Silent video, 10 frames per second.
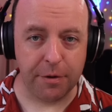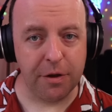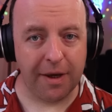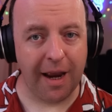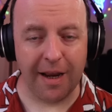but
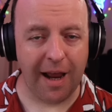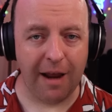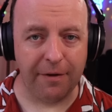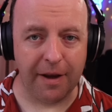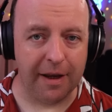you can
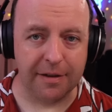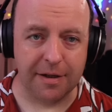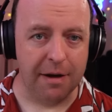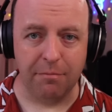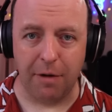have it
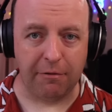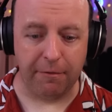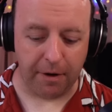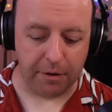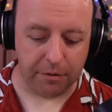as
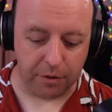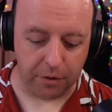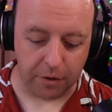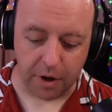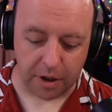microphone,
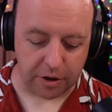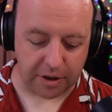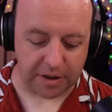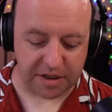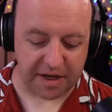or you
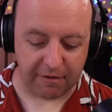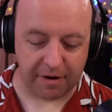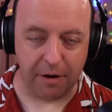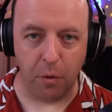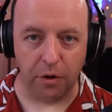can
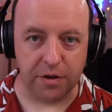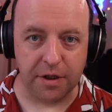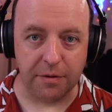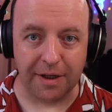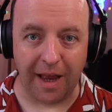stereo one and
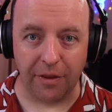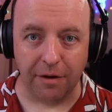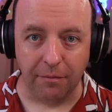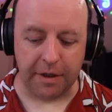two together.